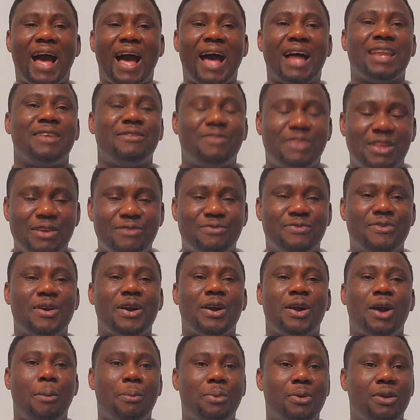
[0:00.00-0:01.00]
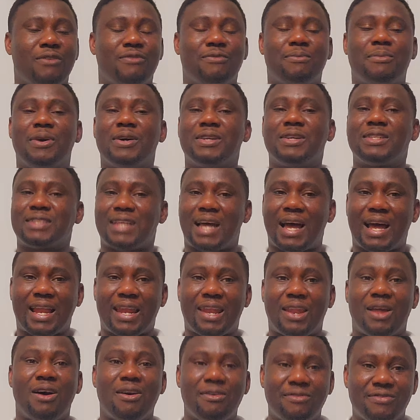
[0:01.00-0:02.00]
I lived there for a couple of months. I
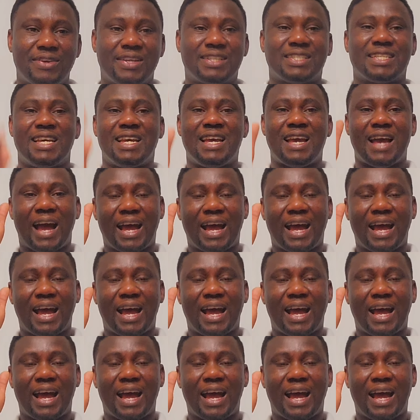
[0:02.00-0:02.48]
love it.